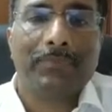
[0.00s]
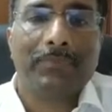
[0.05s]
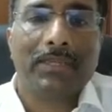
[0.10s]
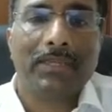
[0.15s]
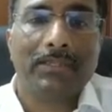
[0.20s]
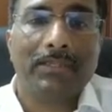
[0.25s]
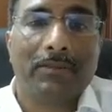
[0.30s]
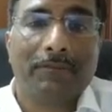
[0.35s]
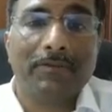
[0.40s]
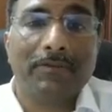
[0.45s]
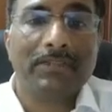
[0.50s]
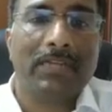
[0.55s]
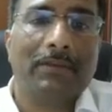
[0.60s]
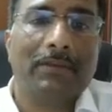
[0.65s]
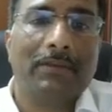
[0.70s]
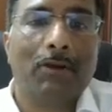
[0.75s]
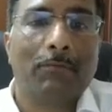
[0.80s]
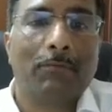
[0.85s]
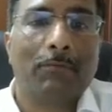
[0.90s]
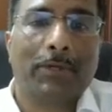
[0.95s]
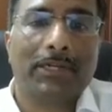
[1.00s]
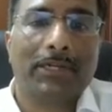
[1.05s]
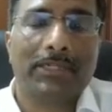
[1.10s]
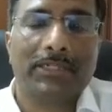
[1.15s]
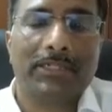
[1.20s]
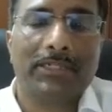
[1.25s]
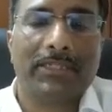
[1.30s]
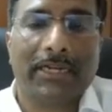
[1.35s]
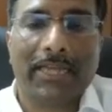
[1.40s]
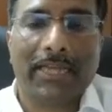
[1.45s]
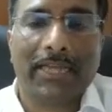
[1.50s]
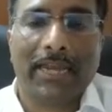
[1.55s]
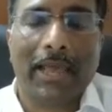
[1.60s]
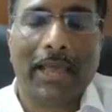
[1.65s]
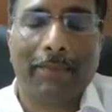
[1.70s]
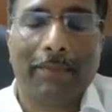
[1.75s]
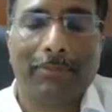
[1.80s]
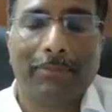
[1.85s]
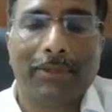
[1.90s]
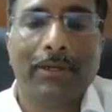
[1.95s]
is the first level of protection that can
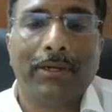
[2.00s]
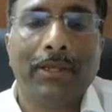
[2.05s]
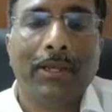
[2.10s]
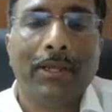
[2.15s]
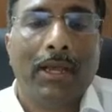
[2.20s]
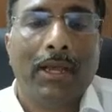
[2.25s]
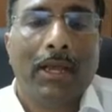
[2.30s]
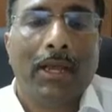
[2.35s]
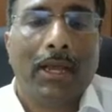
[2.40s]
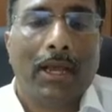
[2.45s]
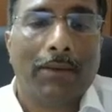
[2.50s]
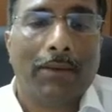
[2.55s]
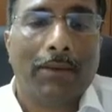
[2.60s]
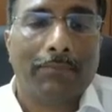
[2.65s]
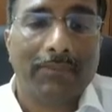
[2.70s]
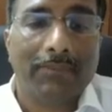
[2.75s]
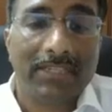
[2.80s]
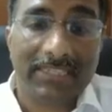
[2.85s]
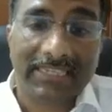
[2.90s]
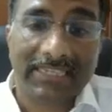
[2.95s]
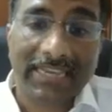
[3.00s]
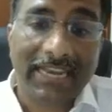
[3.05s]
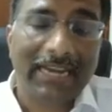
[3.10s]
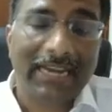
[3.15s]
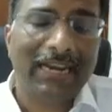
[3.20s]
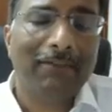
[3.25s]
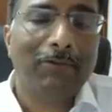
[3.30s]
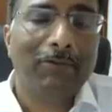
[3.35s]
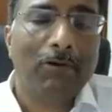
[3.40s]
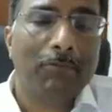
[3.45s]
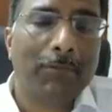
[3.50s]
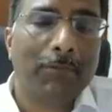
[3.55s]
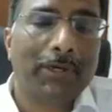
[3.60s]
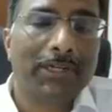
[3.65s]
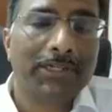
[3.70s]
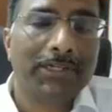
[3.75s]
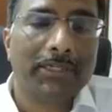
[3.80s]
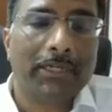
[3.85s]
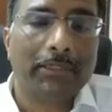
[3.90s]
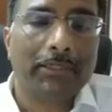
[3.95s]
happen. The second level of
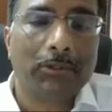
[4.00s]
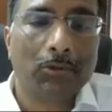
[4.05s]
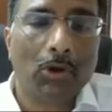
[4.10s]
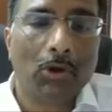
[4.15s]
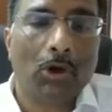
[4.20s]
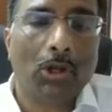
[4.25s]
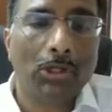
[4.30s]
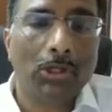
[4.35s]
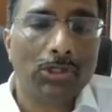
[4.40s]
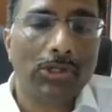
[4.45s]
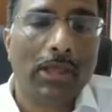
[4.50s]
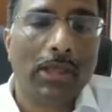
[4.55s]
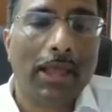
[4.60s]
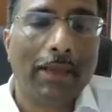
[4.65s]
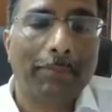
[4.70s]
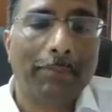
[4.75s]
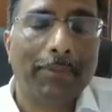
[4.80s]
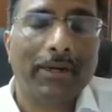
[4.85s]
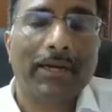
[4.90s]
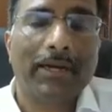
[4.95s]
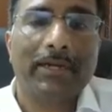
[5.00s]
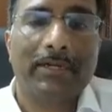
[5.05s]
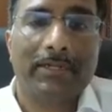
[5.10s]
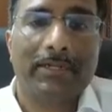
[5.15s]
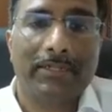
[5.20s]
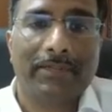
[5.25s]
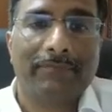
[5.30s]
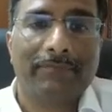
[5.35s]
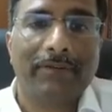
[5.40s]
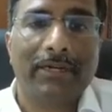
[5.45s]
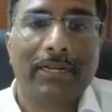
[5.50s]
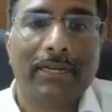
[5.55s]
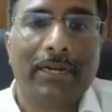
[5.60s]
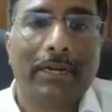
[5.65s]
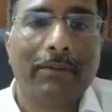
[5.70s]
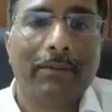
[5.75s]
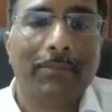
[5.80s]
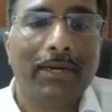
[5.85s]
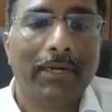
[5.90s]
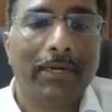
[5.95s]
protection that could also happen, and definitely
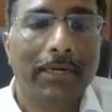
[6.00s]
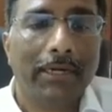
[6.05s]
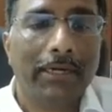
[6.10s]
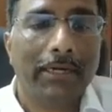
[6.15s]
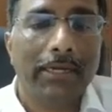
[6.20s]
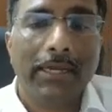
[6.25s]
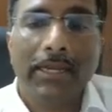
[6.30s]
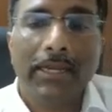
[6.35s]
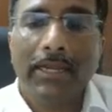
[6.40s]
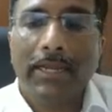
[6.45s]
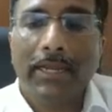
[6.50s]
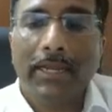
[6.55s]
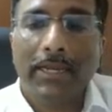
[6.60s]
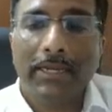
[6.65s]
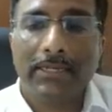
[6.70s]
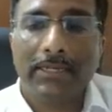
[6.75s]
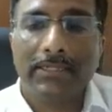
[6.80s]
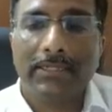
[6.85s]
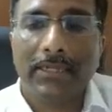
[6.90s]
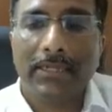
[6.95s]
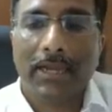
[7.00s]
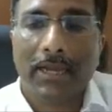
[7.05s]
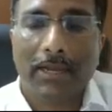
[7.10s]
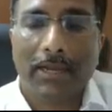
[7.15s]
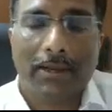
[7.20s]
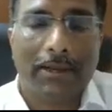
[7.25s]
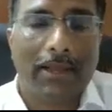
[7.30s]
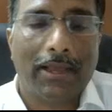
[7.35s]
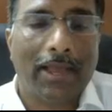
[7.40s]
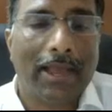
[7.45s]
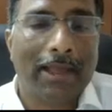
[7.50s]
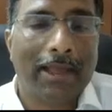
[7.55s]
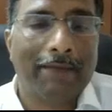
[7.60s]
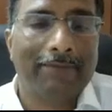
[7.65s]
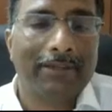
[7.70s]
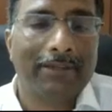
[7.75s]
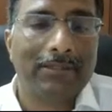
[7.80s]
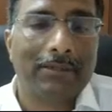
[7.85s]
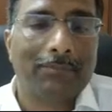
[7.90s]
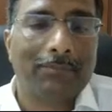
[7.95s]
recommended, is
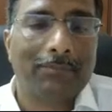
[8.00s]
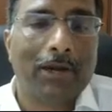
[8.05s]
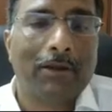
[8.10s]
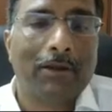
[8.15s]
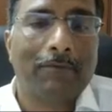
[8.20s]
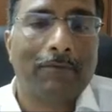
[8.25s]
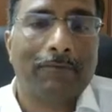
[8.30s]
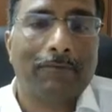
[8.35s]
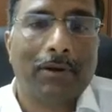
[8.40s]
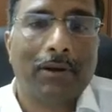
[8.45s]
having some kind of